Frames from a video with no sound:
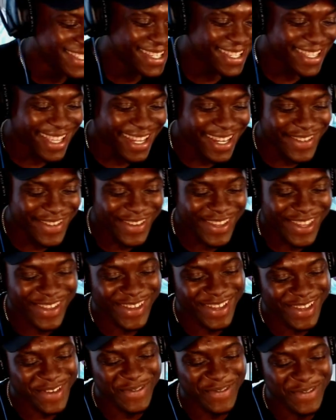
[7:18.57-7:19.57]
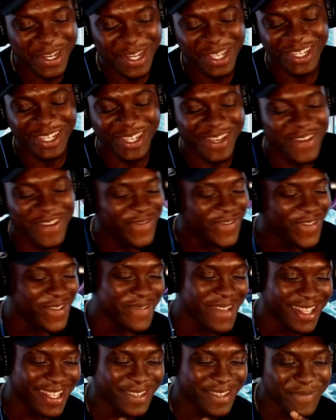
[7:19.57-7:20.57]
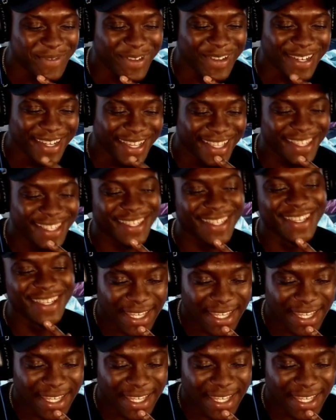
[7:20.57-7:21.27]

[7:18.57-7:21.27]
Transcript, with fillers: The little cute girl. Where does she come from, man, to be honest?